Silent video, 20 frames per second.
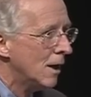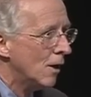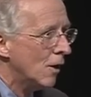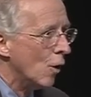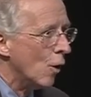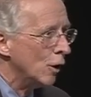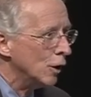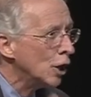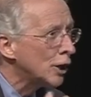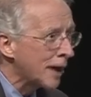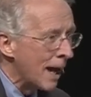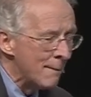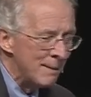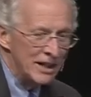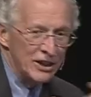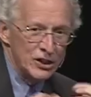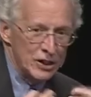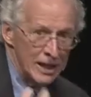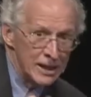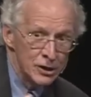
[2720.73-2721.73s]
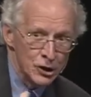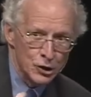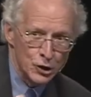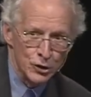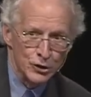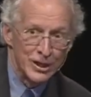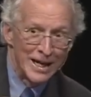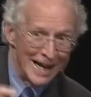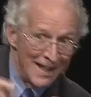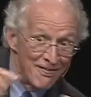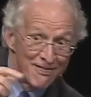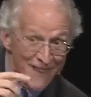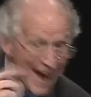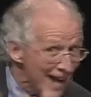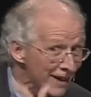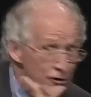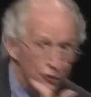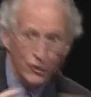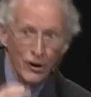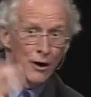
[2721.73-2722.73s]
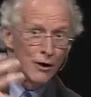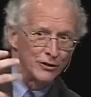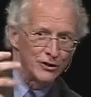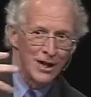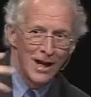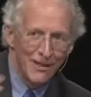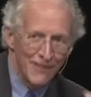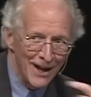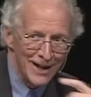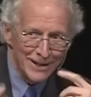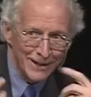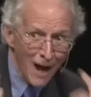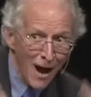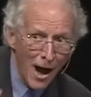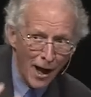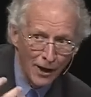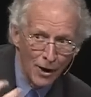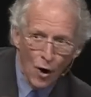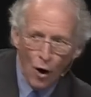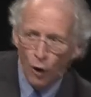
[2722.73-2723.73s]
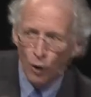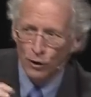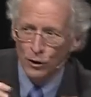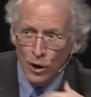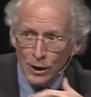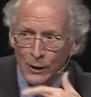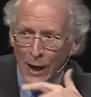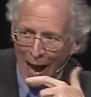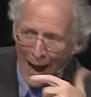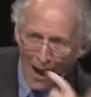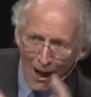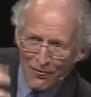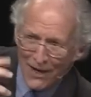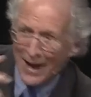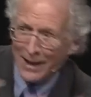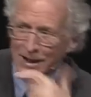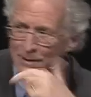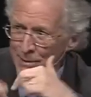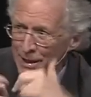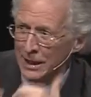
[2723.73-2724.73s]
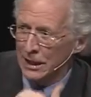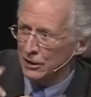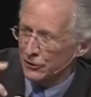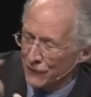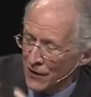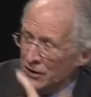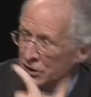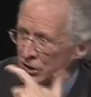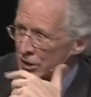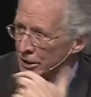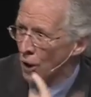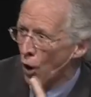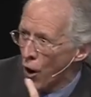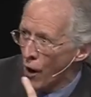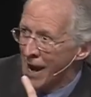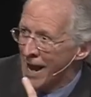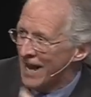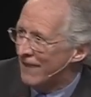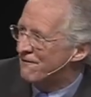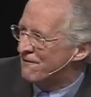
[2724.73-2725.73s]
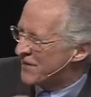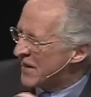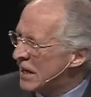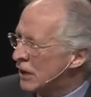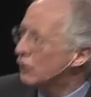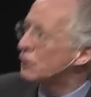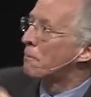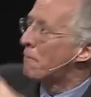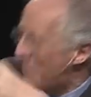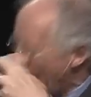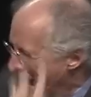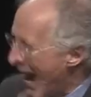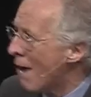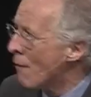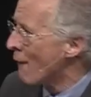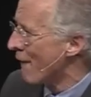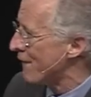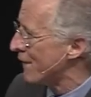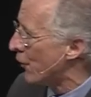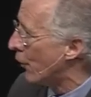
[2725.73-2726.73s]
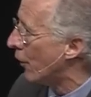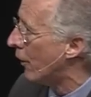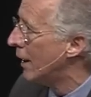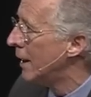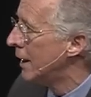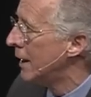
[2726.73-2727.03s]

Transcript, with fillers: Or look how many signatures in that church they got. Or look how that committee is functioning. Or it feels powerful.